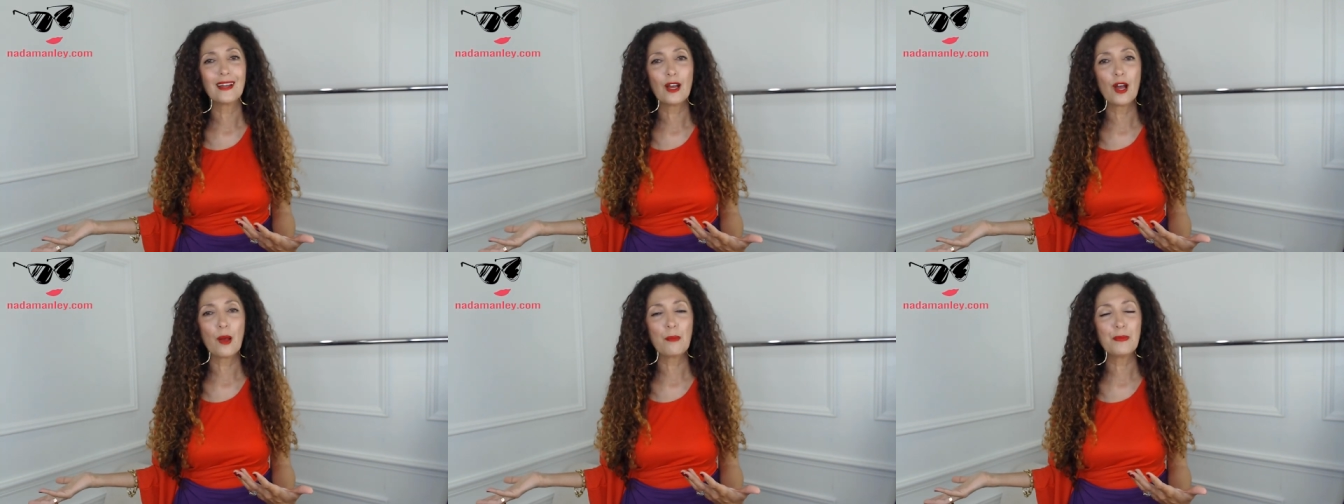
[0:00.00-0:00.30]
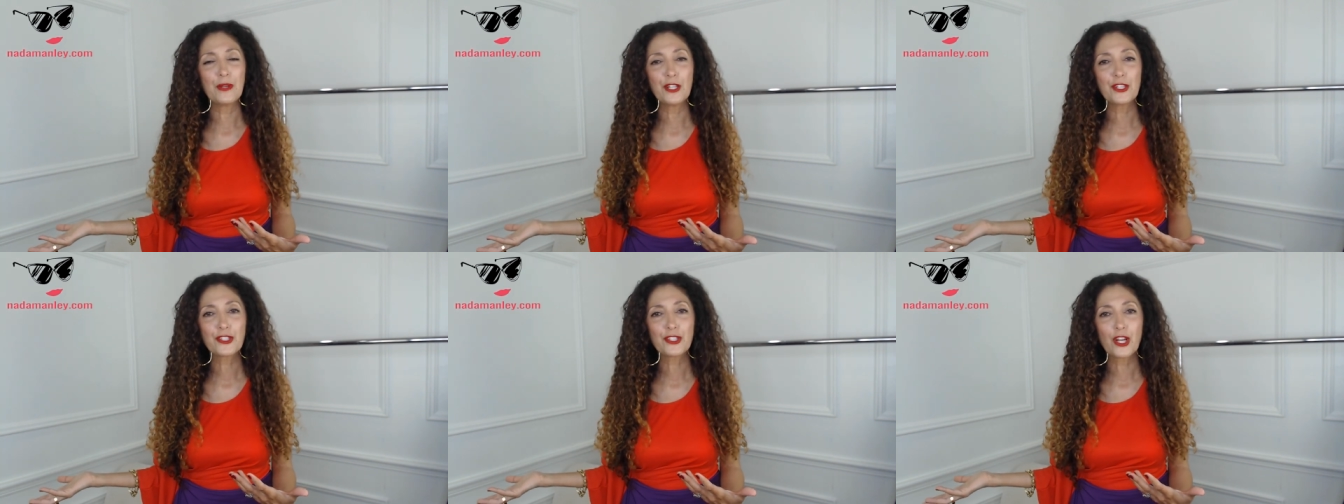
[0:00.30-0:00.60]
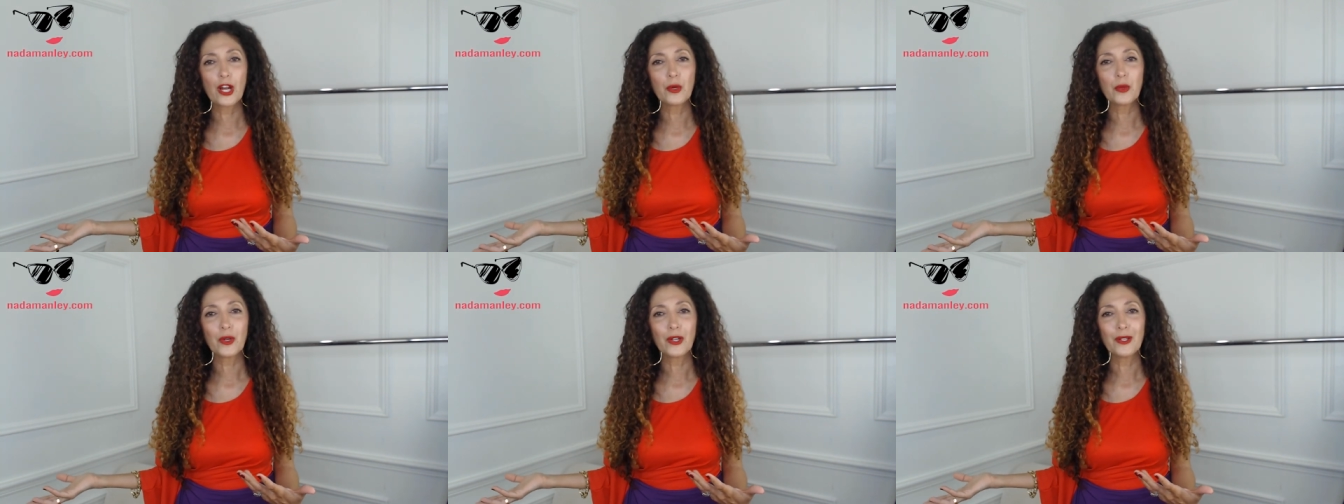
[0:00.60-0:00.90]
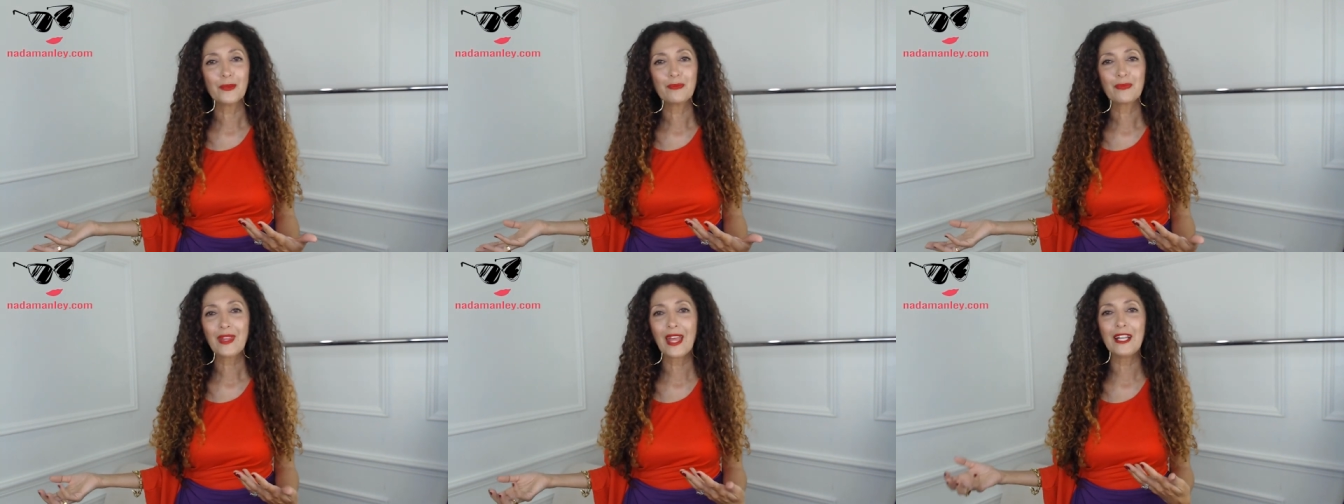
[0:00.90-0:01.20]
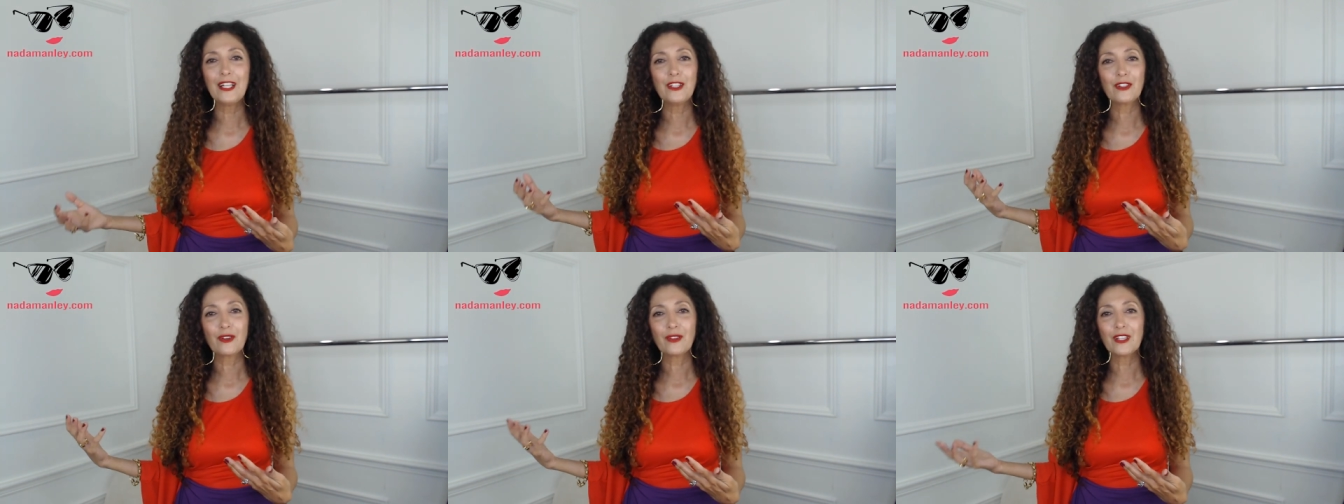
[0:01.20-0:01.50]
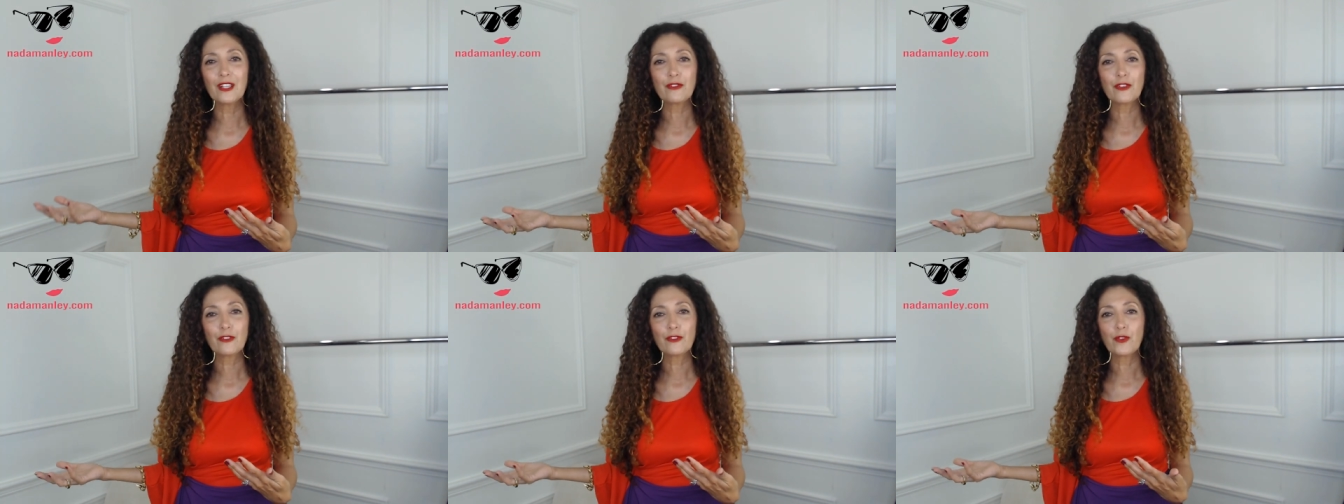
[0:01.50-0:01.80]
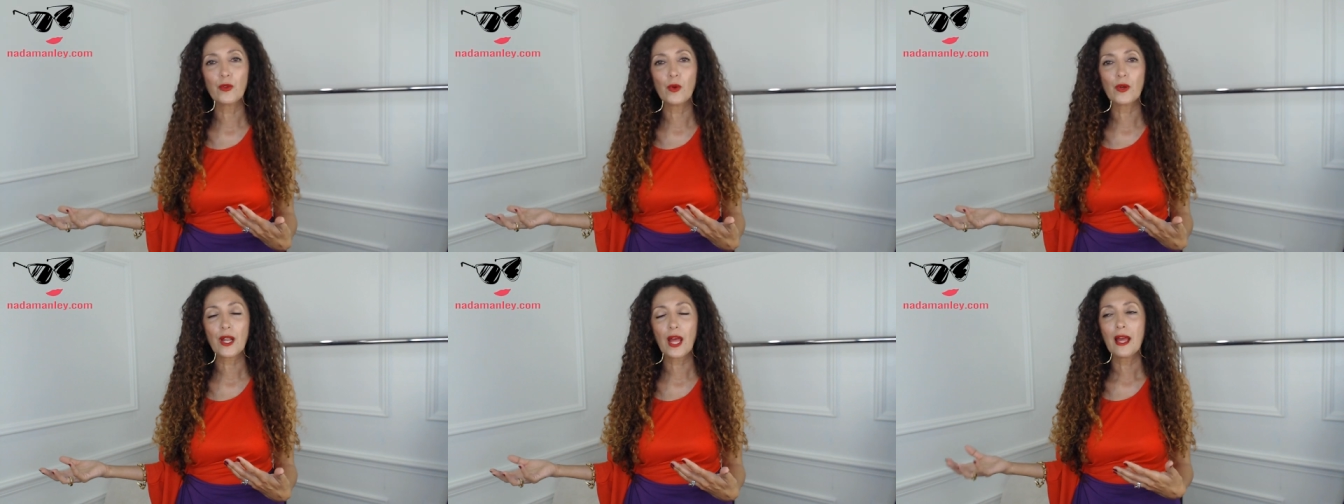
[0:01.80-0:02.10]
a beach goer and you don't live in
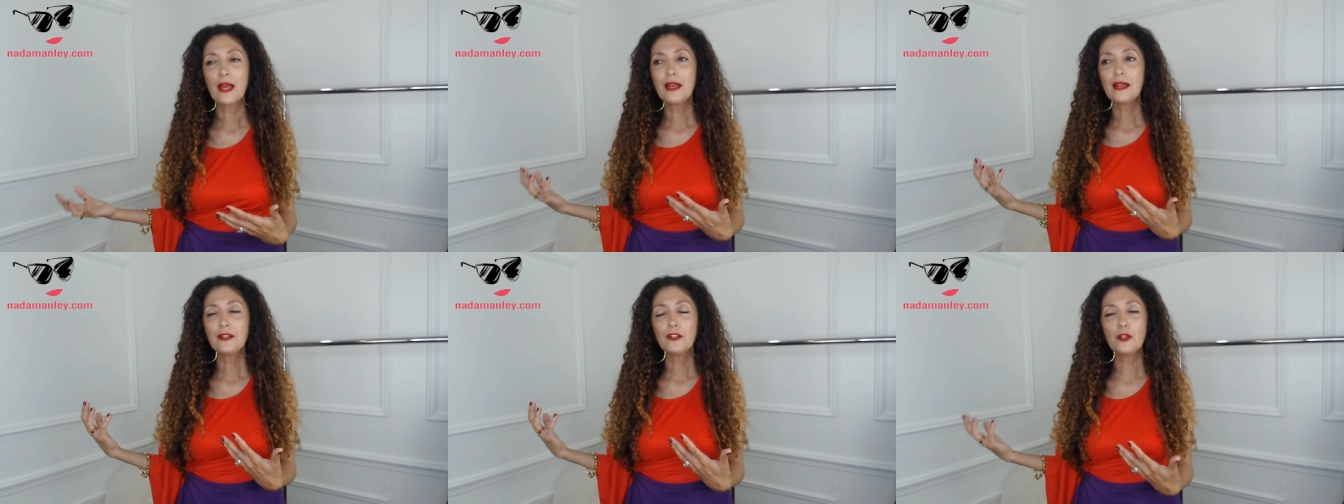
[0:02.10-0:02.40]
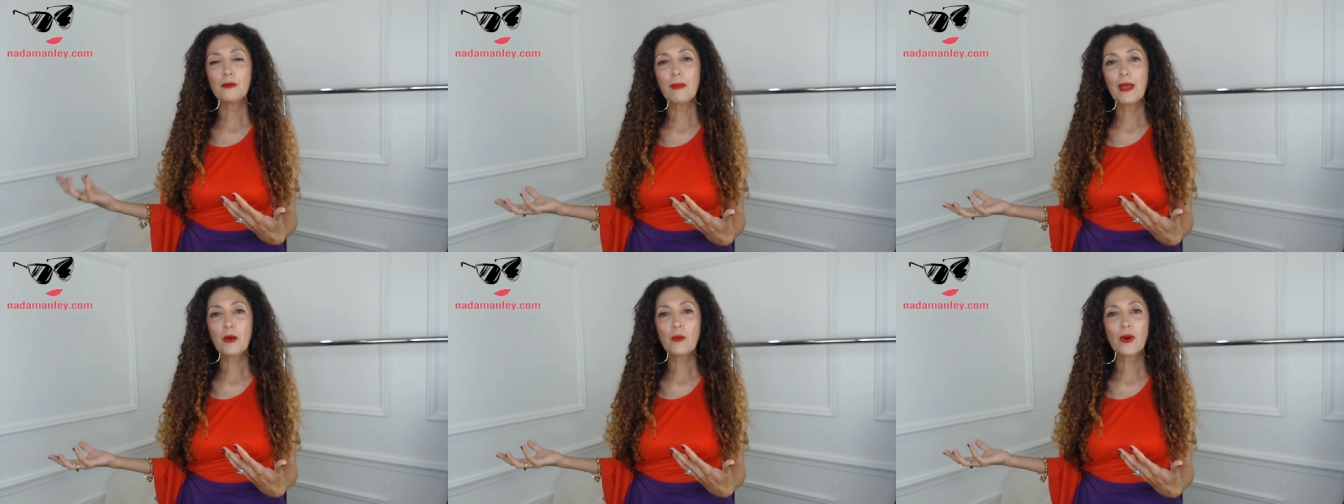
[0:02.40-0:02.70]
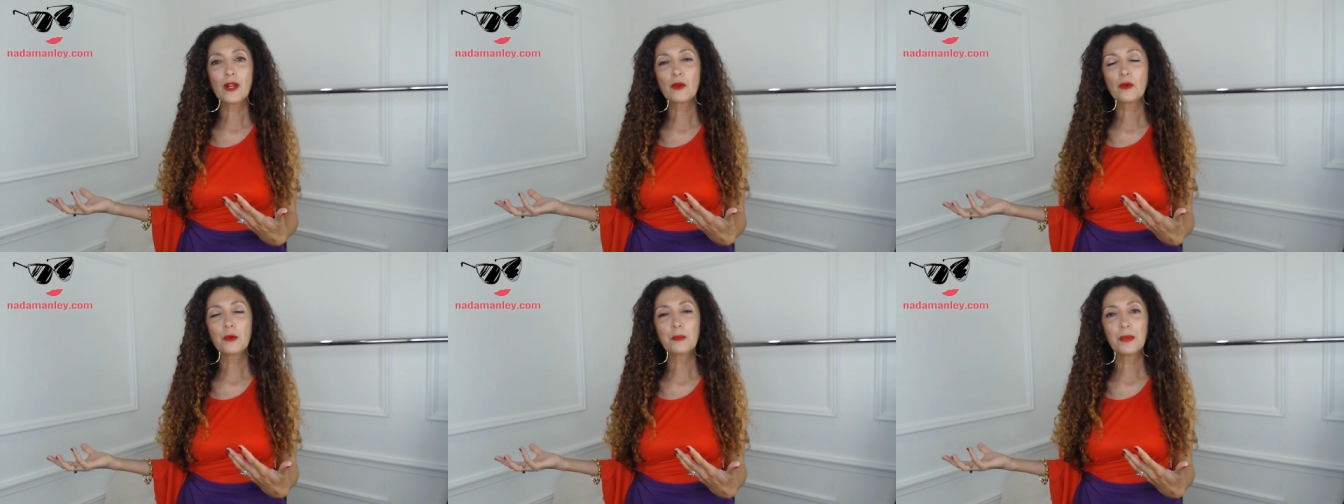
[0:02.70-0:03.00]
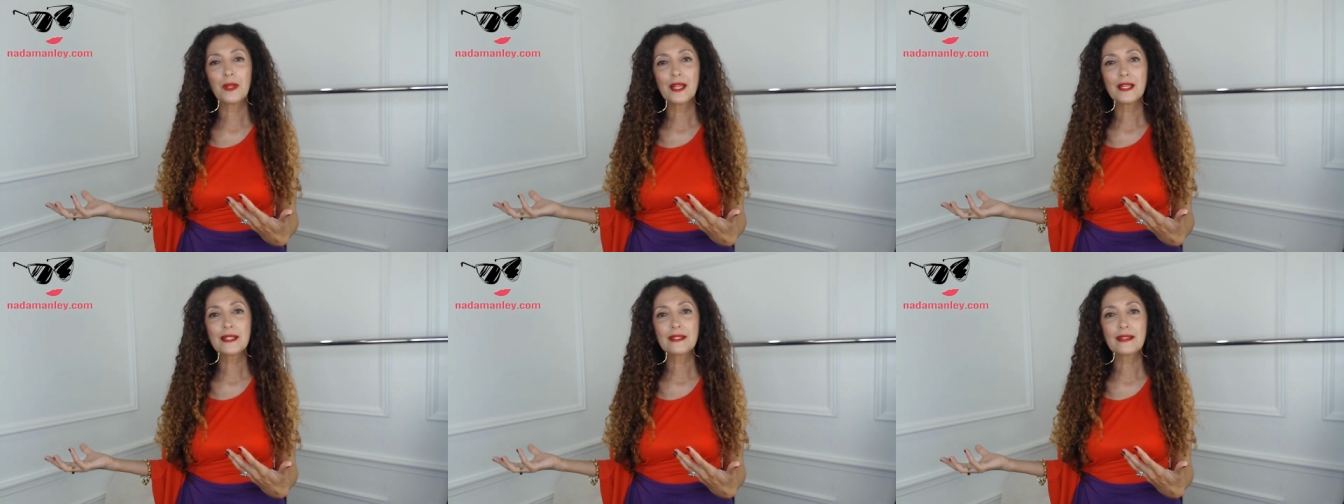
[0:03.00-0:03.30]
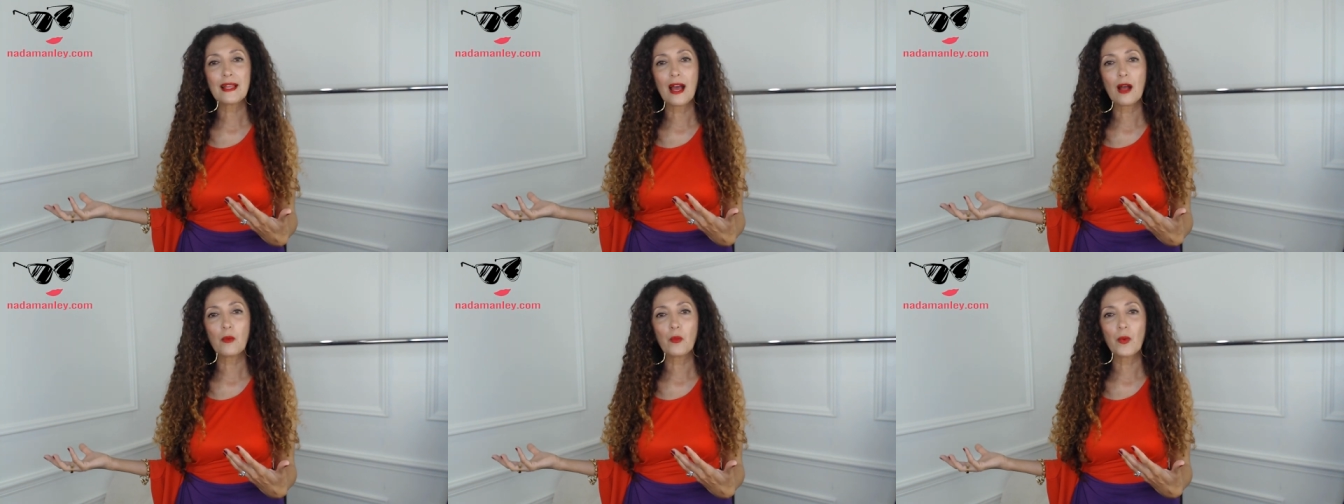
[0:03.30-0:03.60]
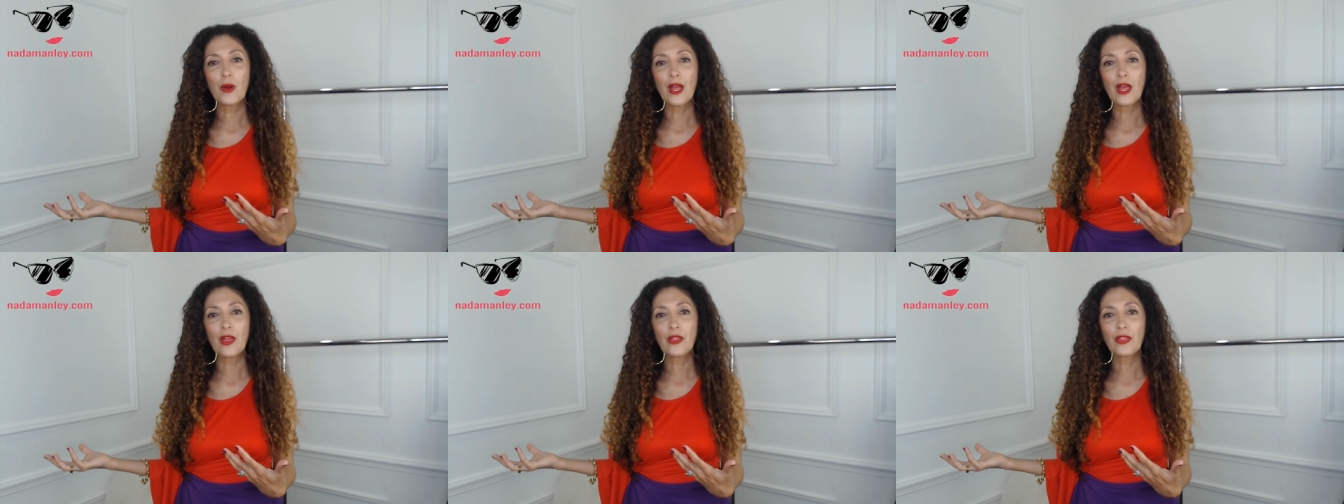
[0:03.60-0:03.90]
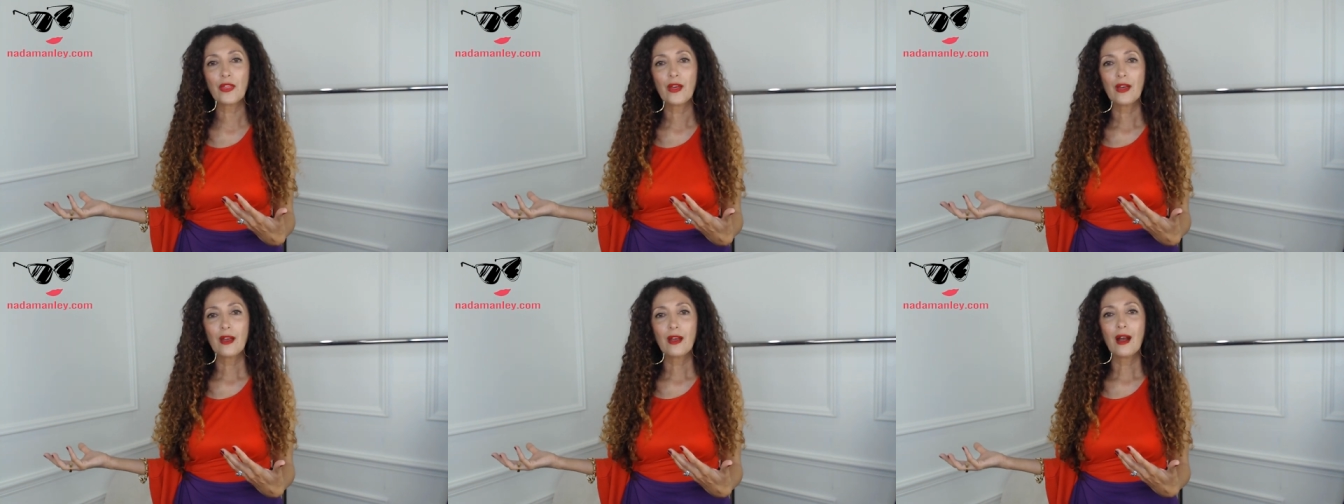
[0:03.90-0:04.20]
florida you may want to replace that with